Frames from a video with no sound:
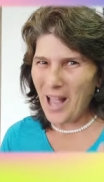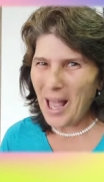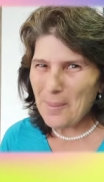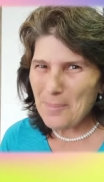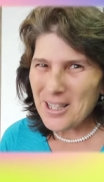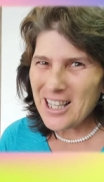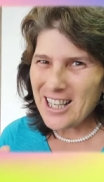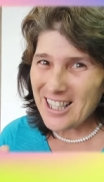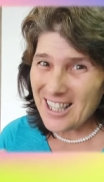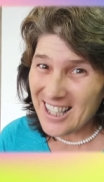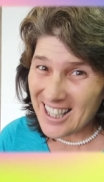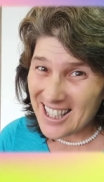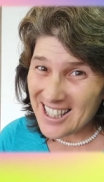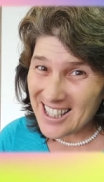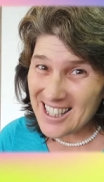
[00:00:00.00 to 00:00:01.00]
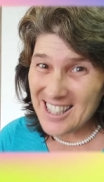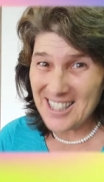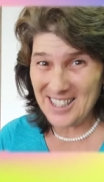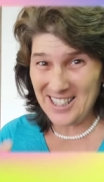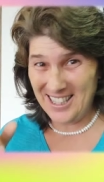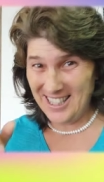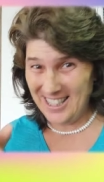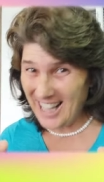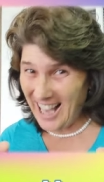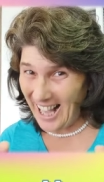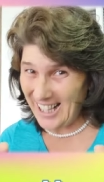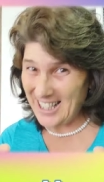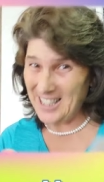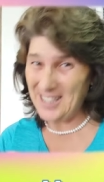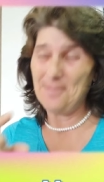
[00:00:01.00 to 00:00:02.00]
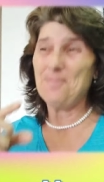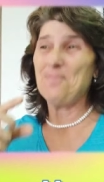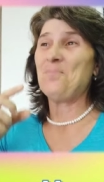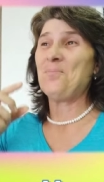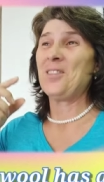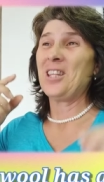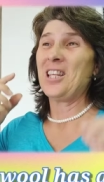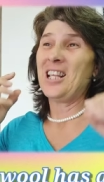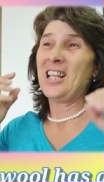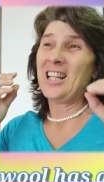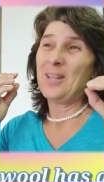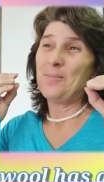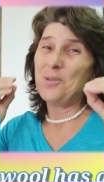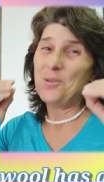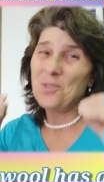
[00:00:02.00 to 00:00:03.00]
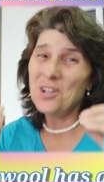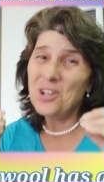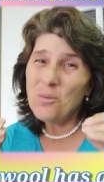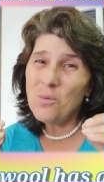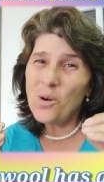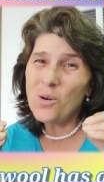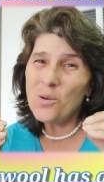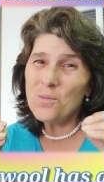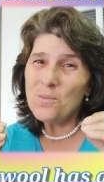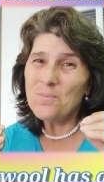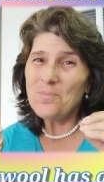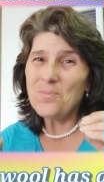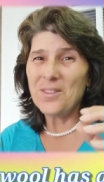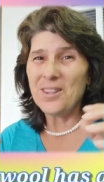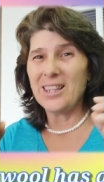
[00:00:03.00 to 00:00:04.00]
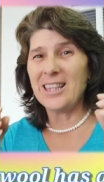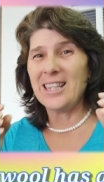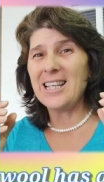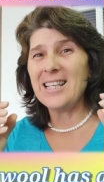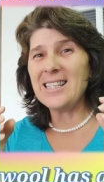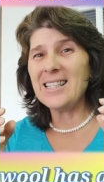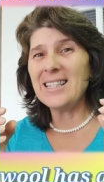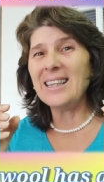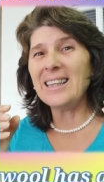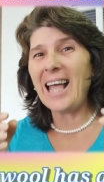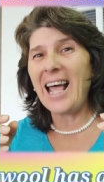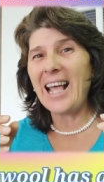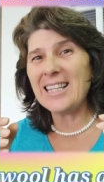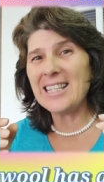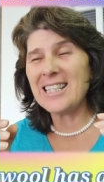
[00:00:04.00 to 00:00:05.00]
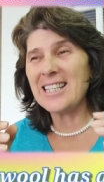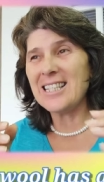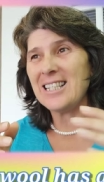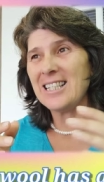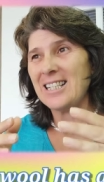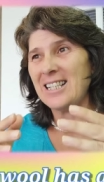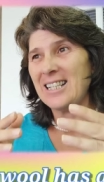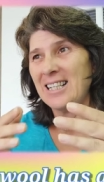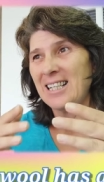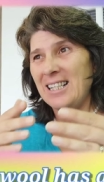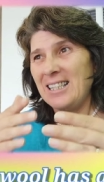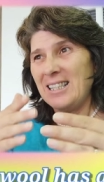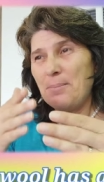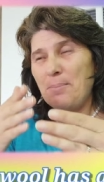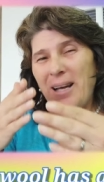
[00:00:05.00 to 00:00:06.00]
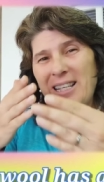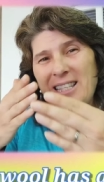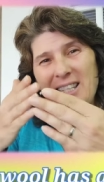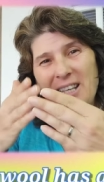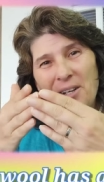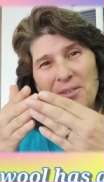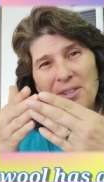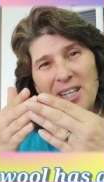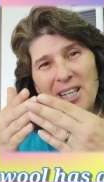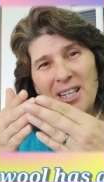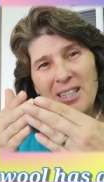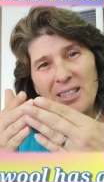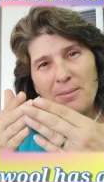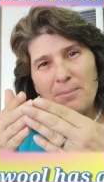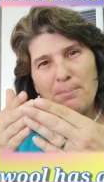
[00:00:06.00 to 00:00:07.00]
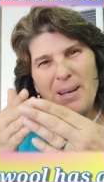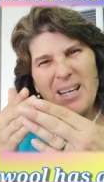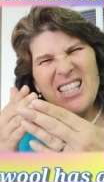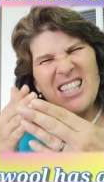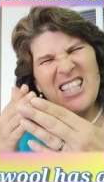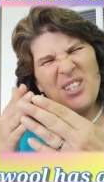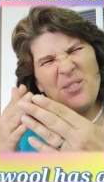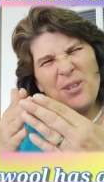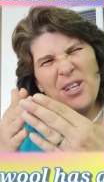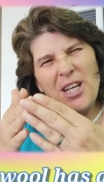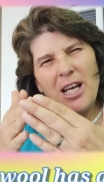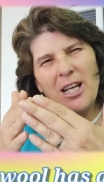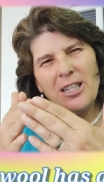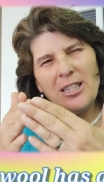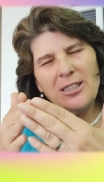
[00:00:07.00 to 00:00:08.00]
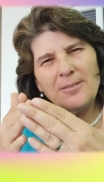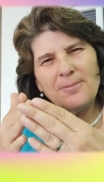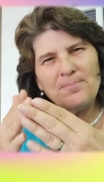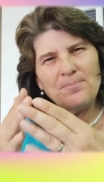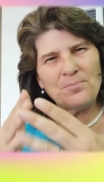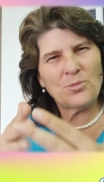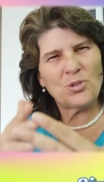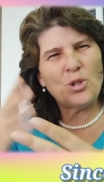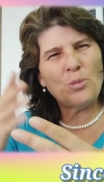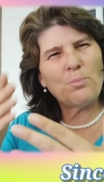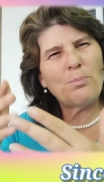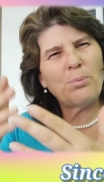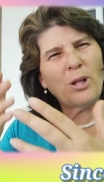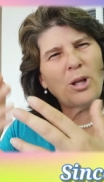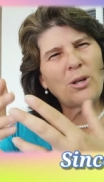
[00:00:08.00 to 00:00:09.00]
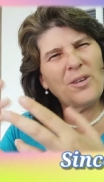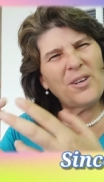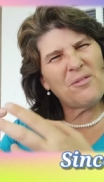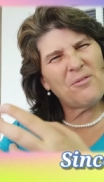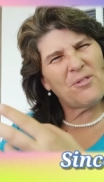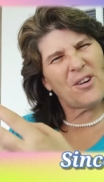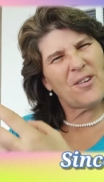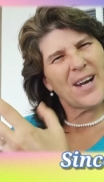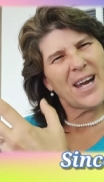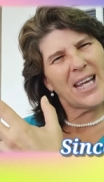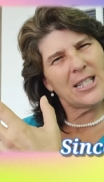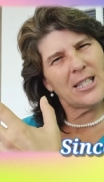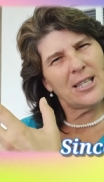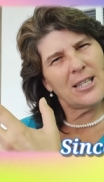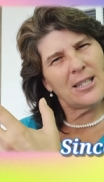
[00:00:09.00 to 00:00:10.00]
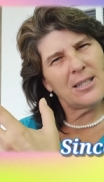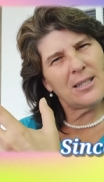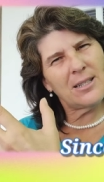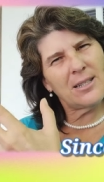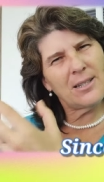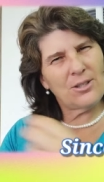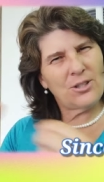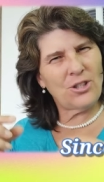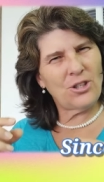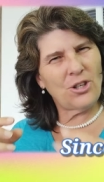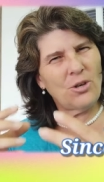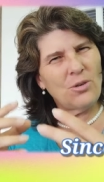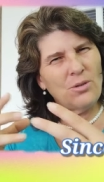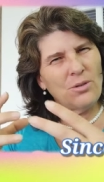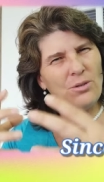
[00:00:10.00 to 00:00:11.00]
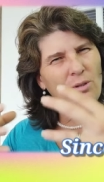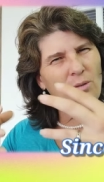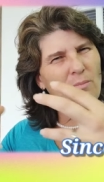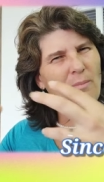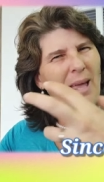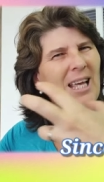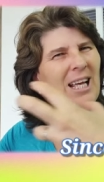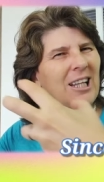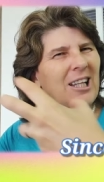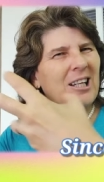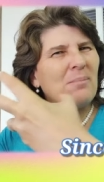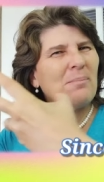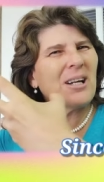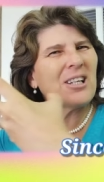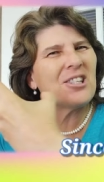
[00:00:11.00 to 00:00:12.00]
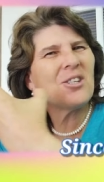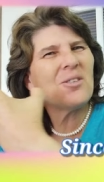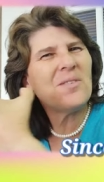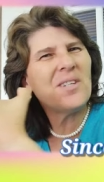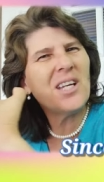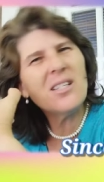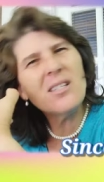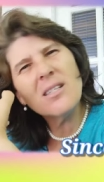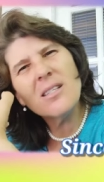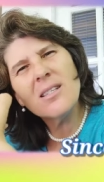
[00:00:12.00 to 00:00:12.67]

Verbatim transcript: What happens is that merino wool doesn't let the bacteria bacteria to proliferate, to you know, to make a lot of bacteria.